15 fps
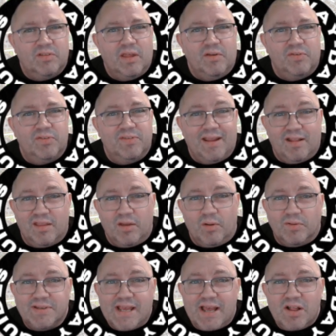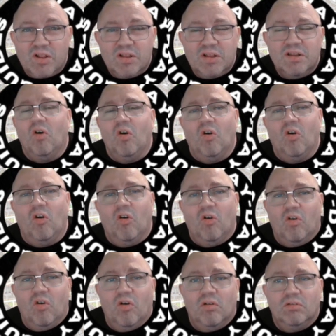that have stayed at the hotel
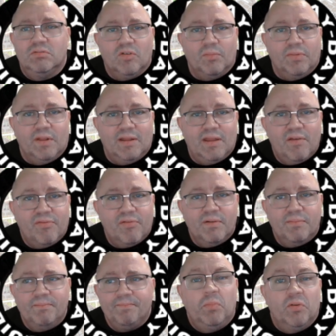or something different,